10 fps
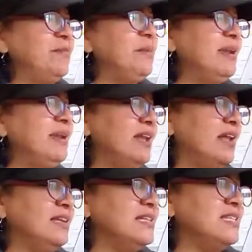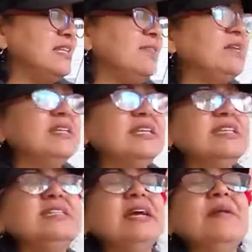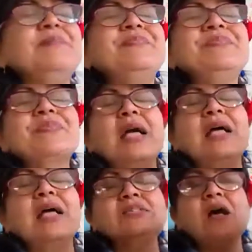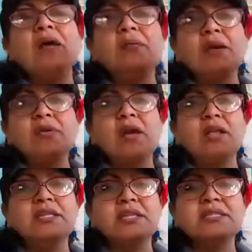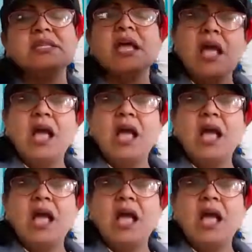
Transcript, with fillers: Remember uh, yesterday we did uh, song about continents.